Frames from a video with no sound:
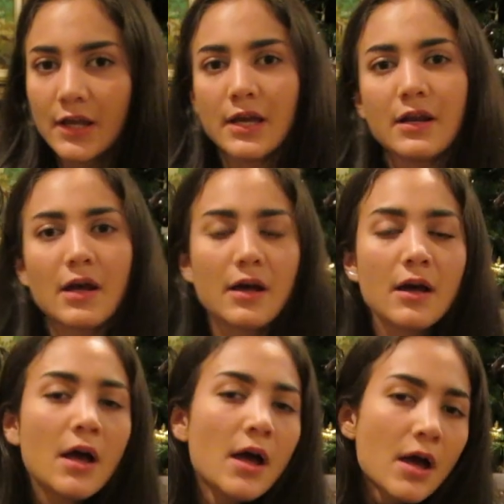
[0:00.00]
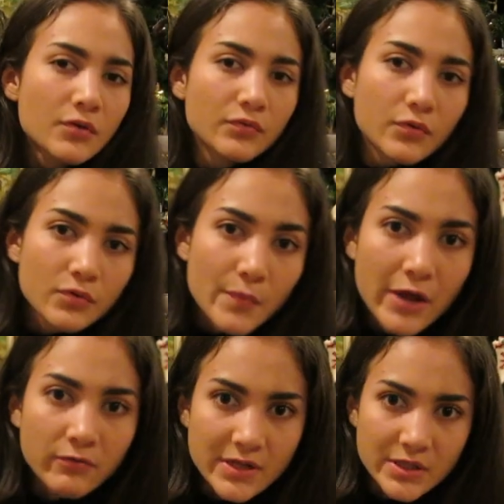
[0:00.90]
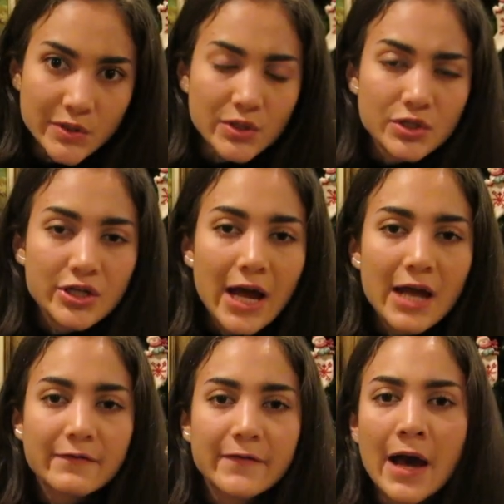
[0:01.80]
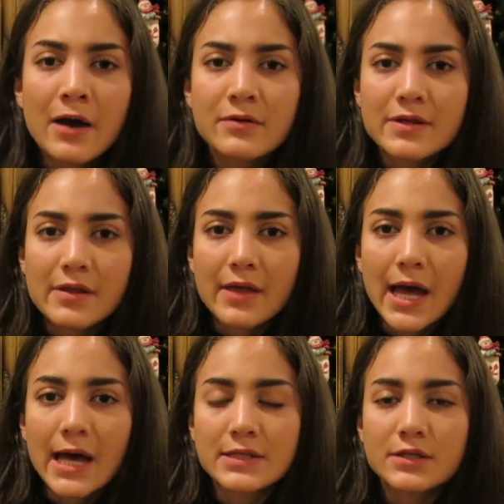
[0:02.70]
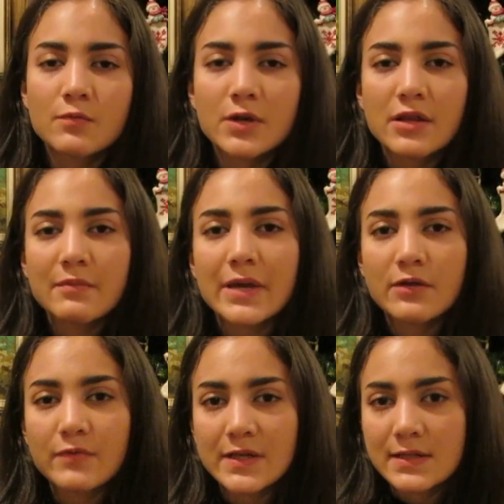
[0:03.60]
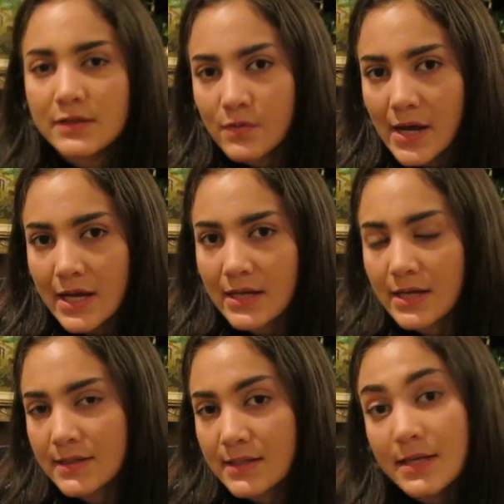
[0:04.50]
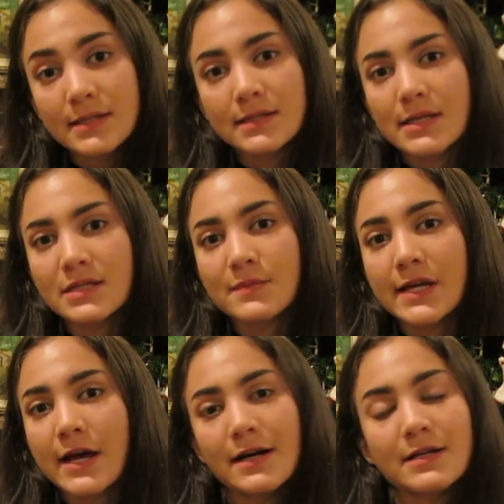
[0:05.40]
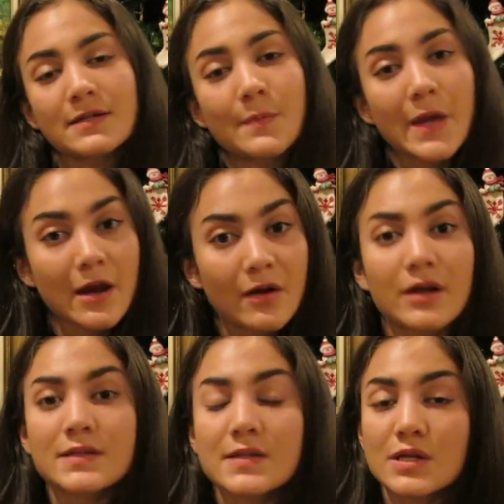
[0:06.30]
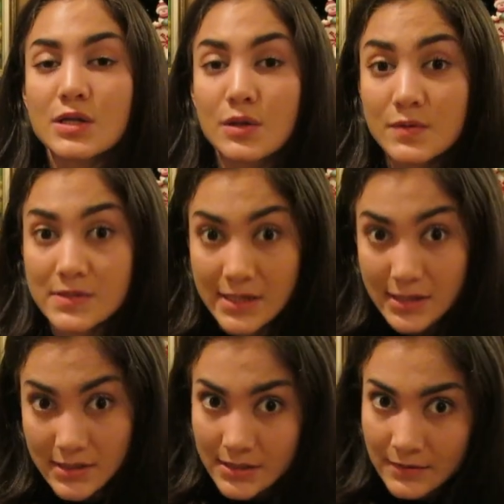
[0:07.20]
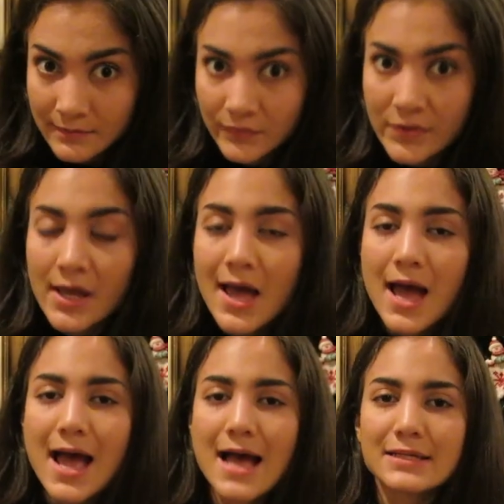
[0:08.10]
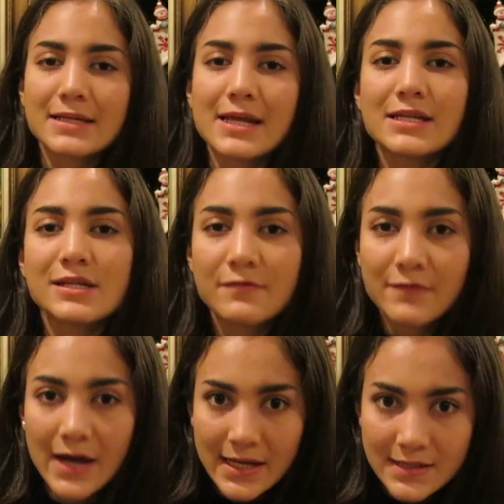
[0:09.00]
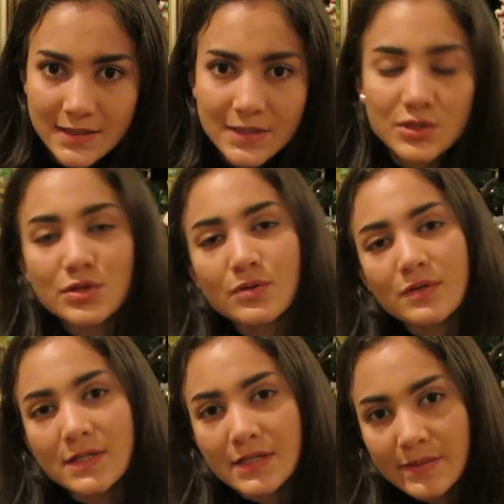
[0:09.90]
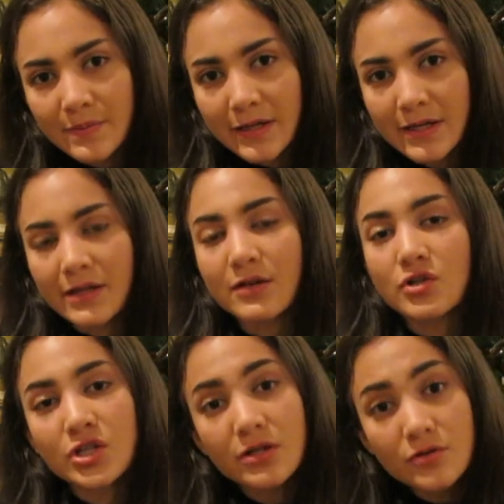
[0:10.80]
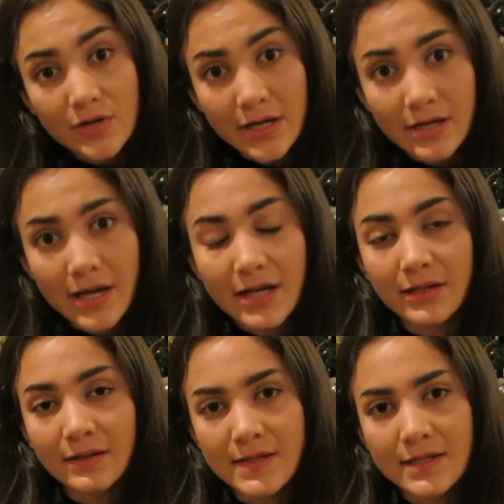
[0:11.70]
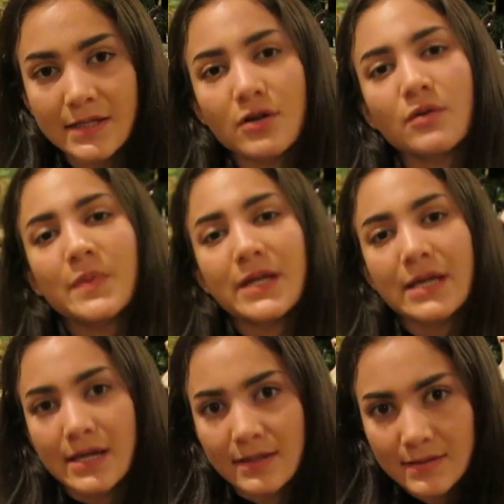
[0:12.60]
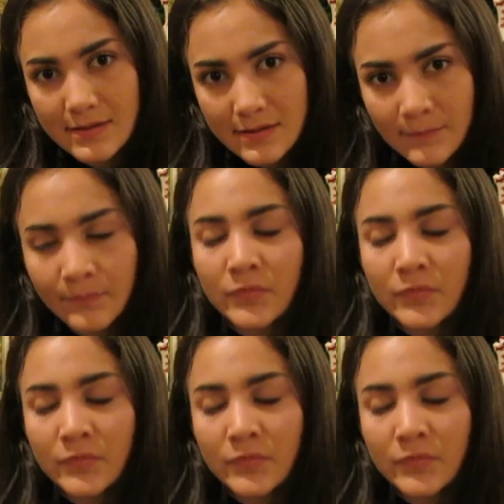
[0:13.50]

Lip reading: And through my research, I found that one of the main reasons why it exists is because parents use it as a device to discipline their children and elicit obedience.